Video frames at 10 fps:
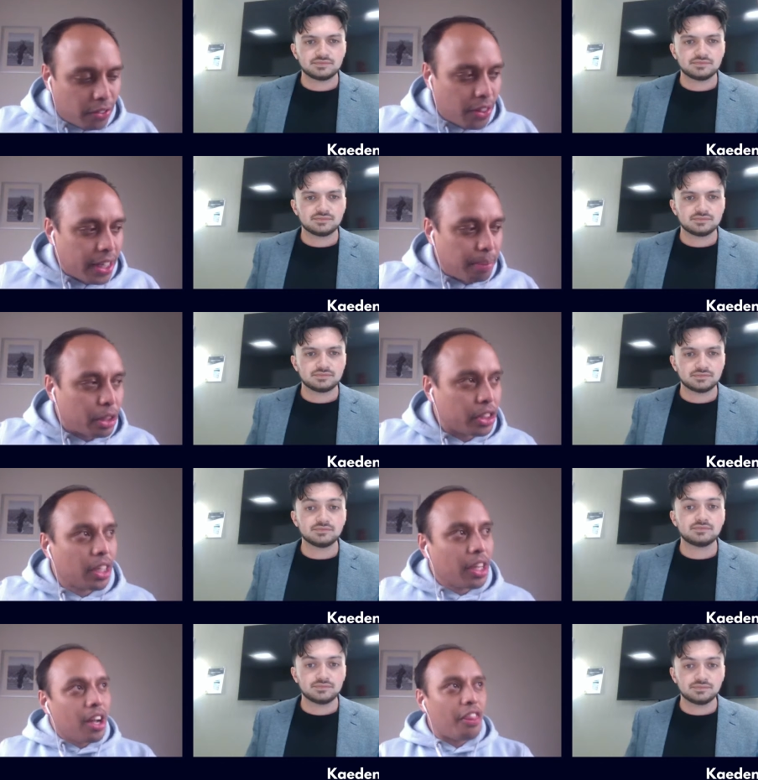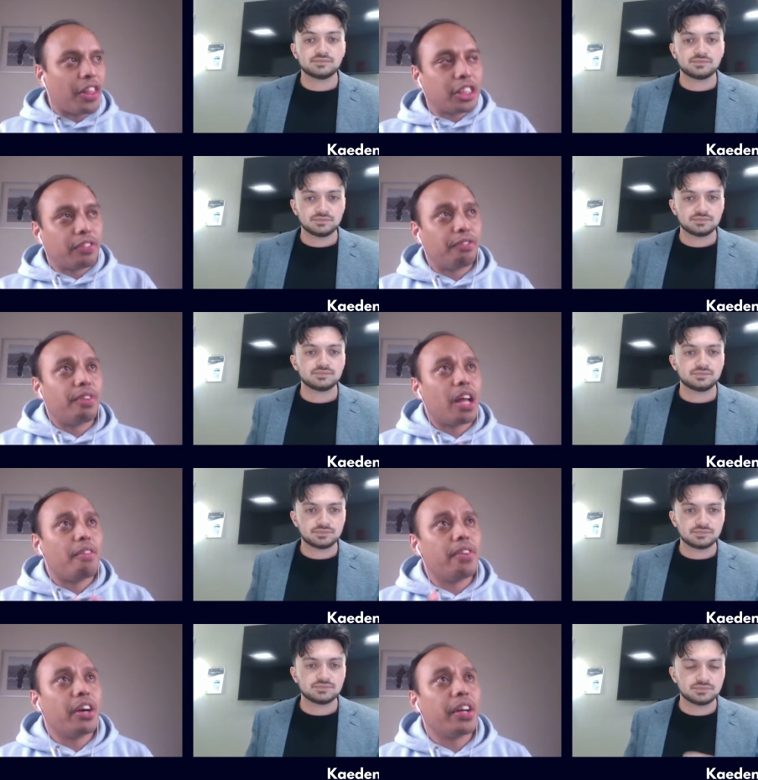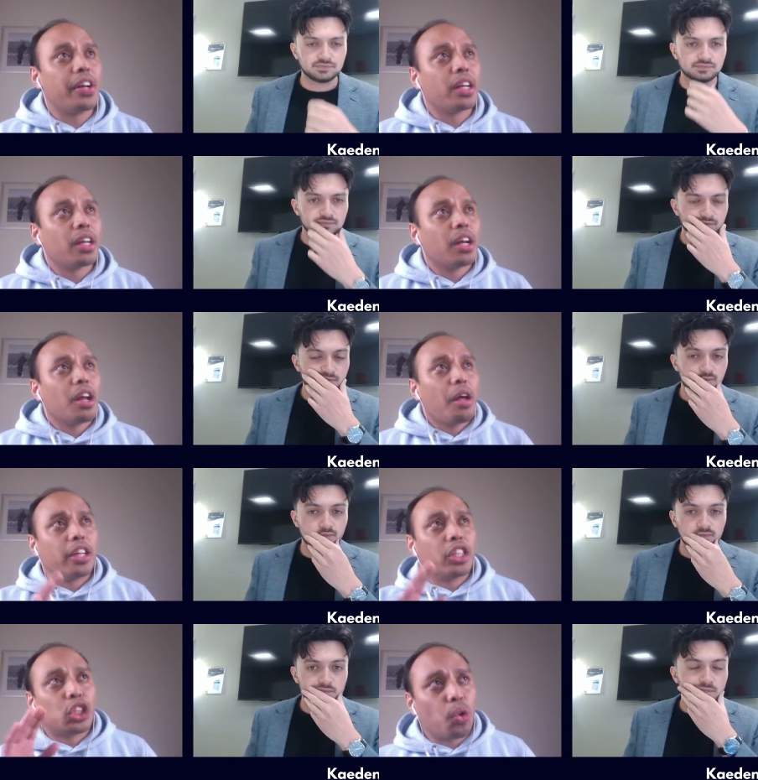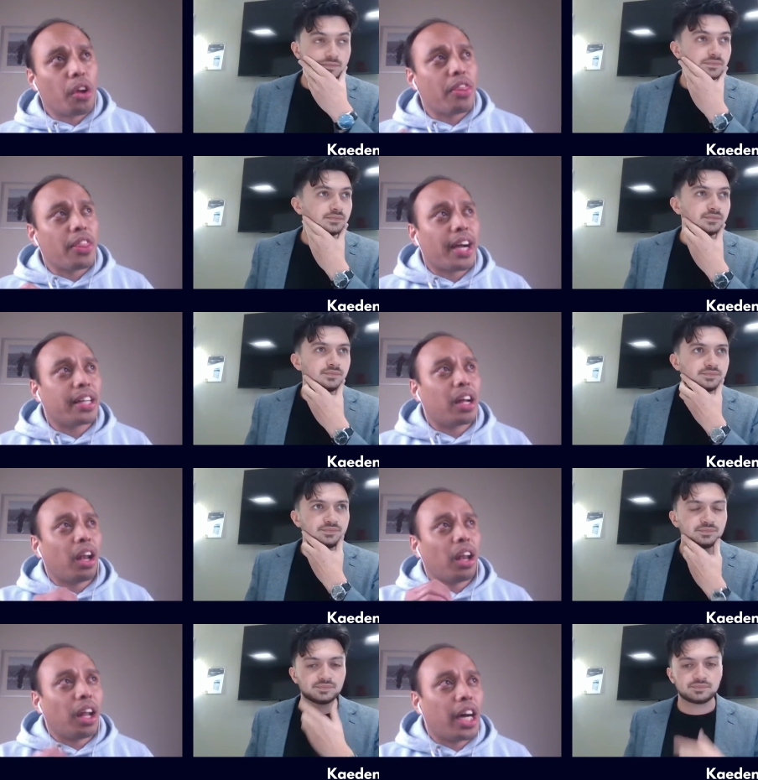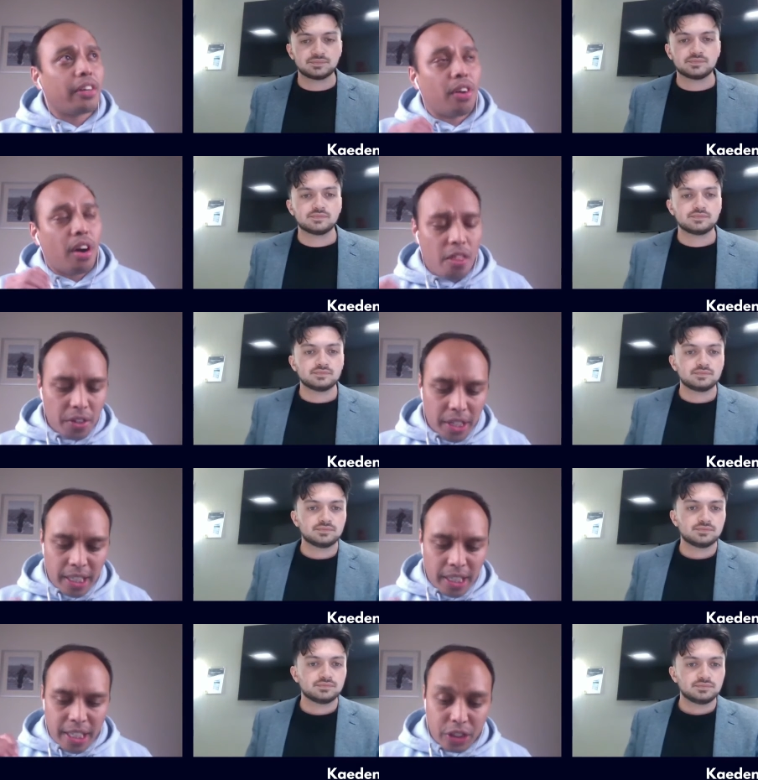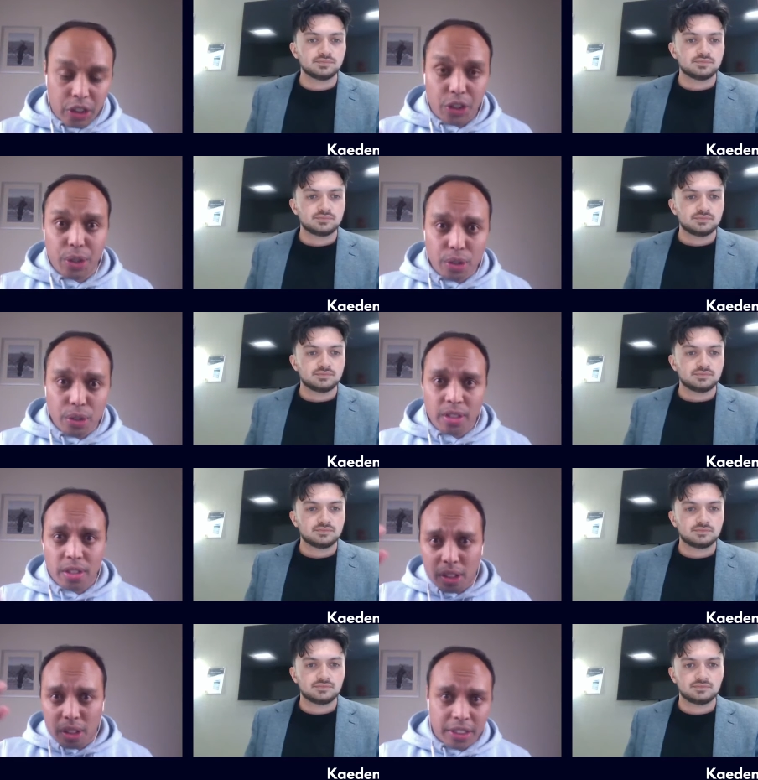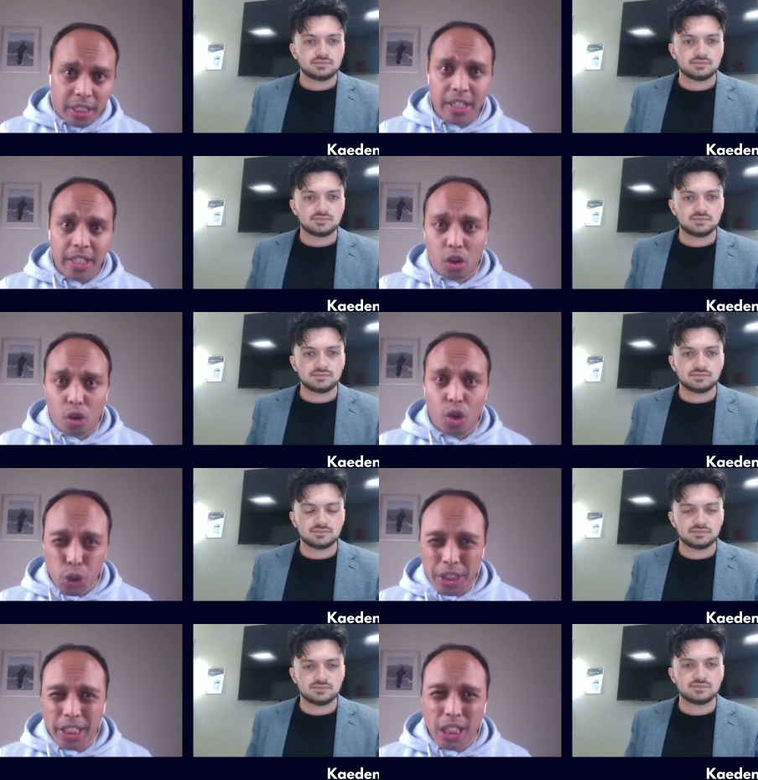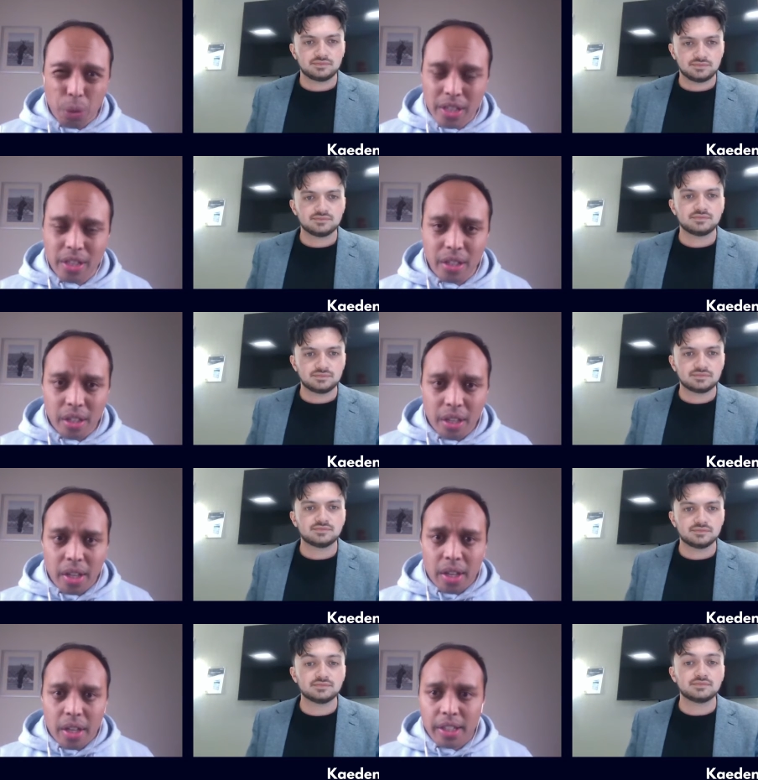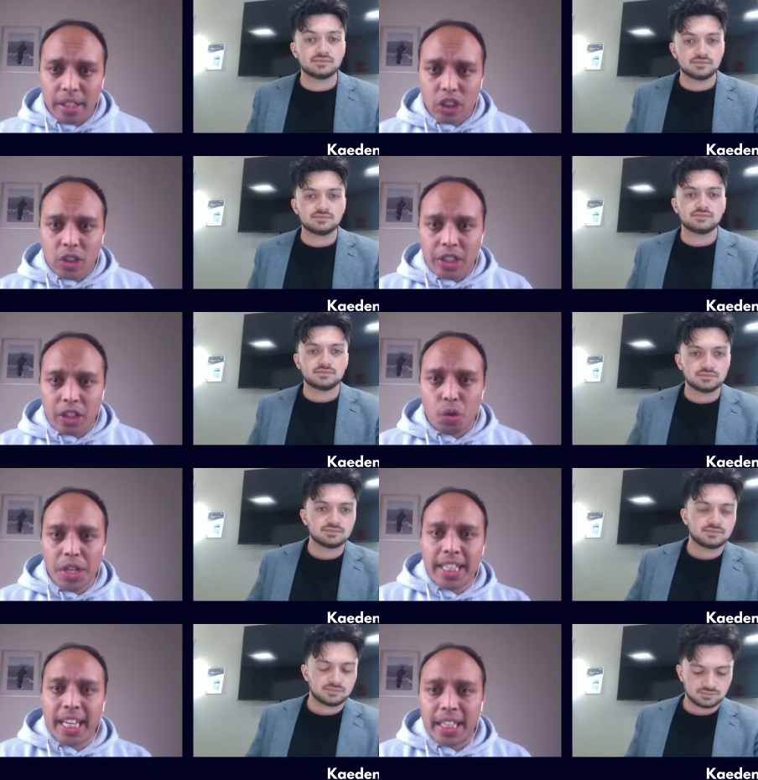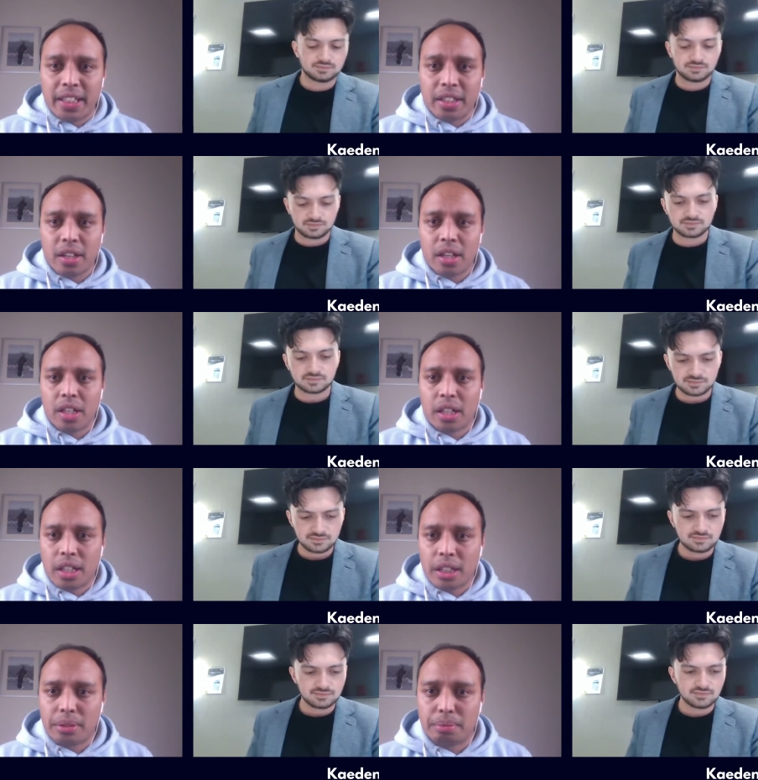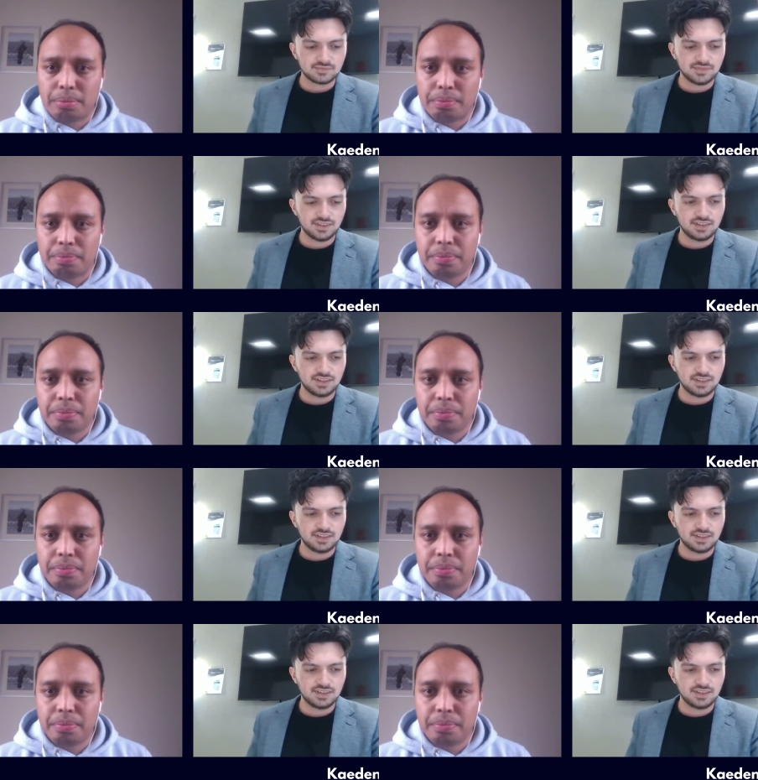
Speaker 1: for that, because I think it's a, very a story that a lot of other indigenous youth rangatahi are also dealing with mm. is trying to regain um,